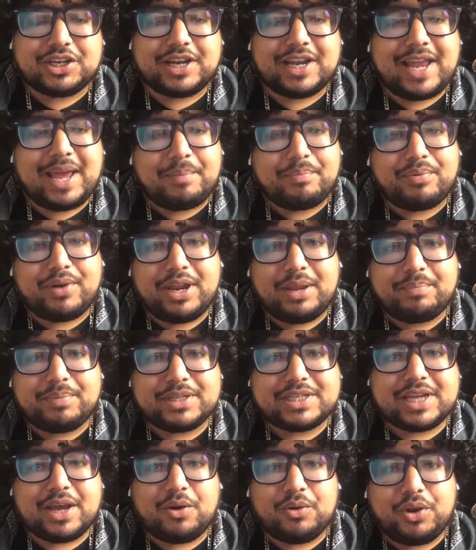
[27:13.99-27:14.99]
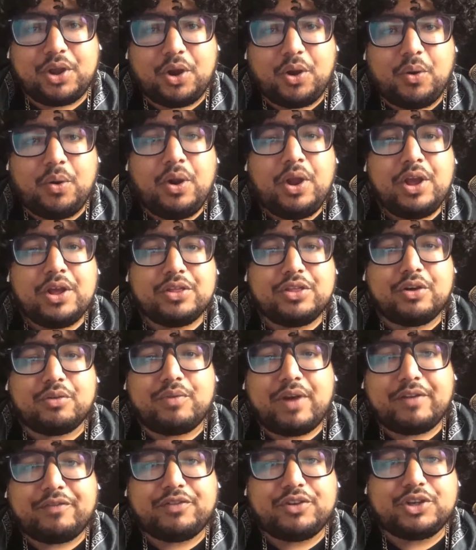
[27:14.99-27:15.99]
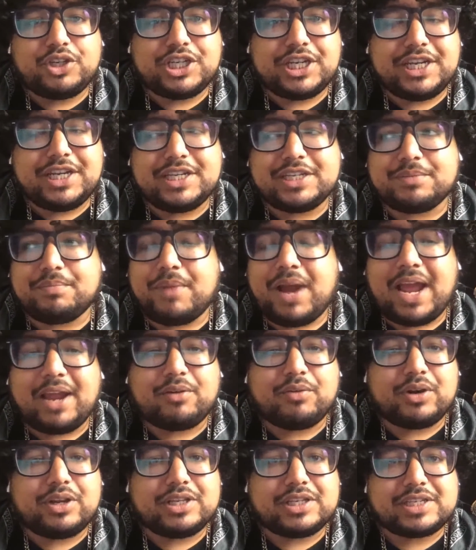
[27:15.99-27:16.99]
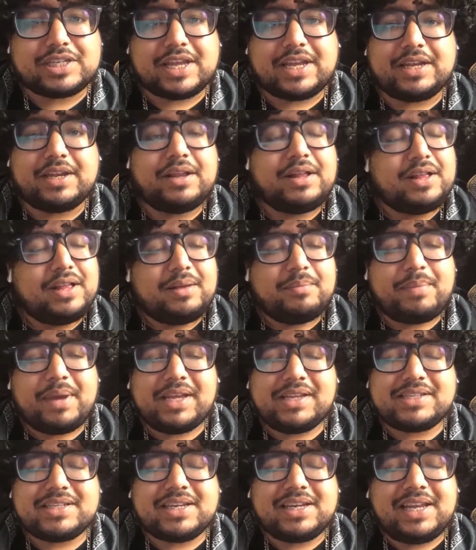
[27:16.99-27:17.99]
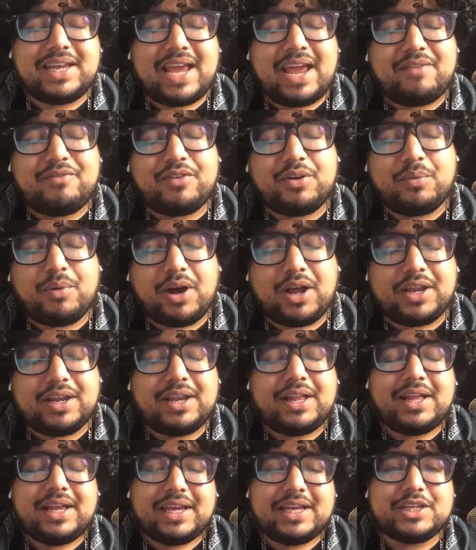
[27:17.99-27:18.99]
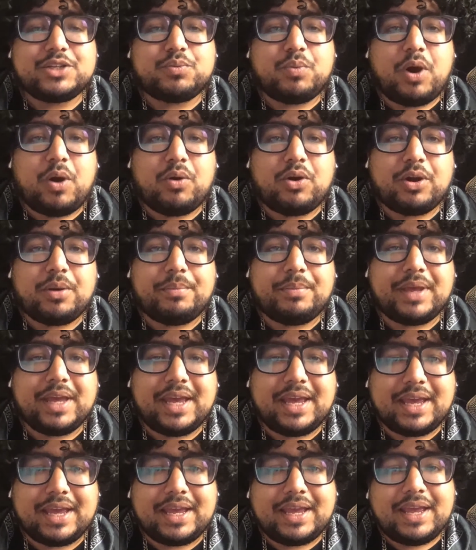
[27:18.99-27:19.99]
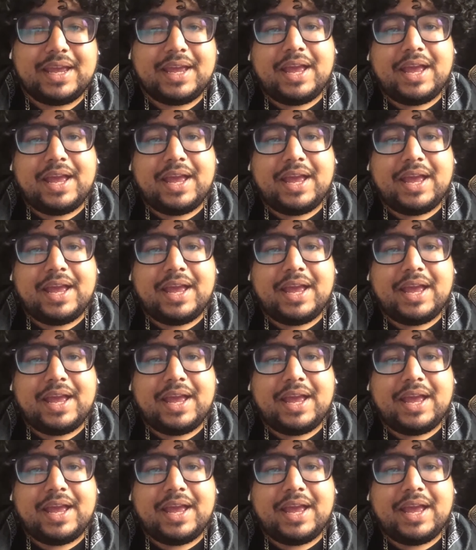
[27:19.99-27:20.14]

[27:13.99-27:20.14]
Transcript: Let Priti Patel know that refugees, migrants, and basically everyone is welcome here.